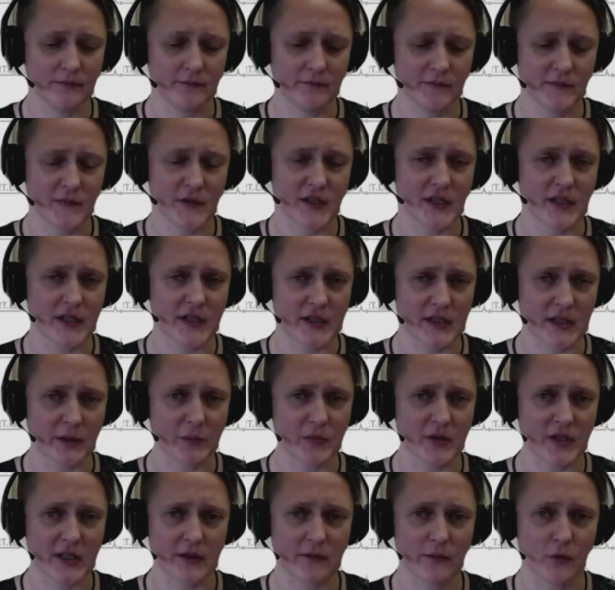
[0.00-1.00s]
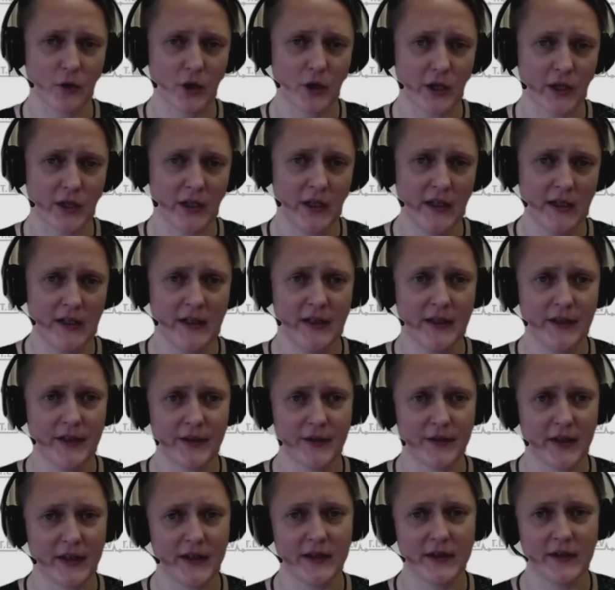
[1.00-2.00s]
systems at work,
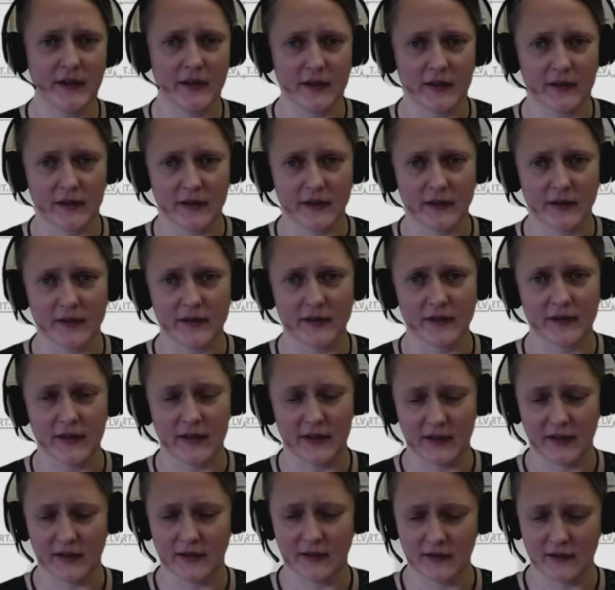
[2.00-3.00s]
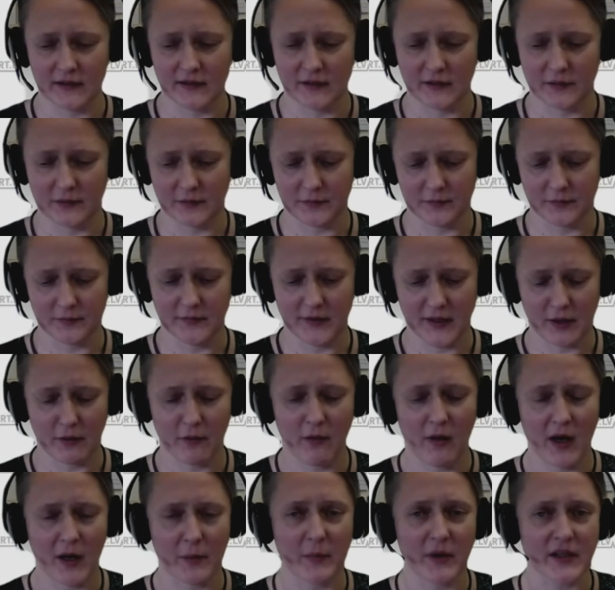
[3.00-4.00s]
then the
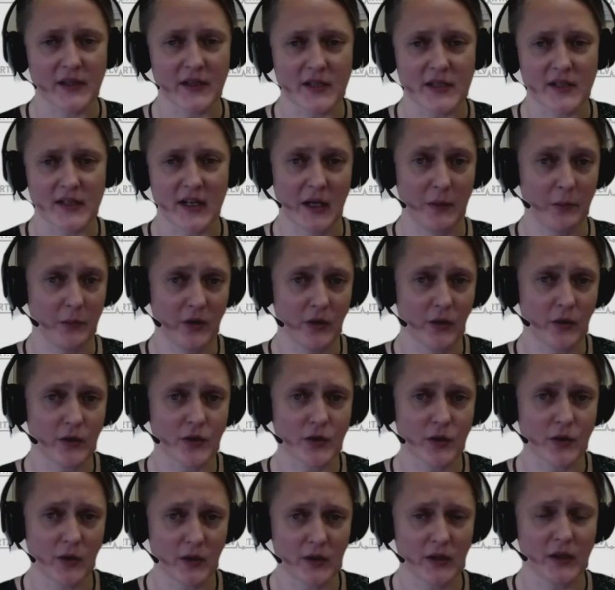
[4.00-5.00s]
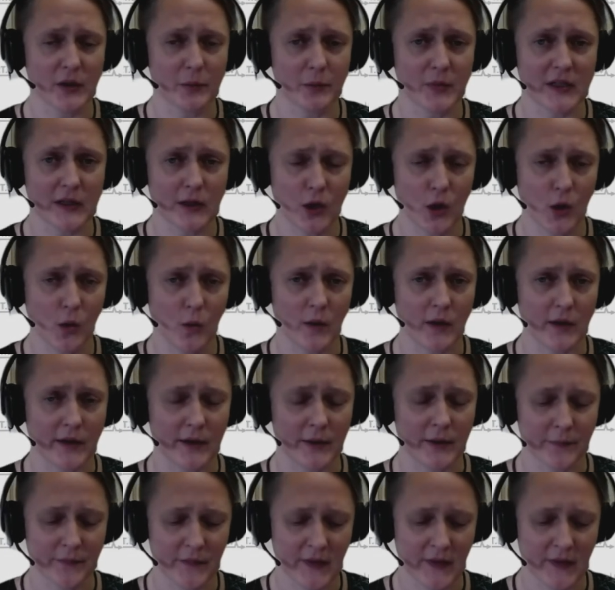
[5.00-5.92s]
requirements can be also a little bit lower.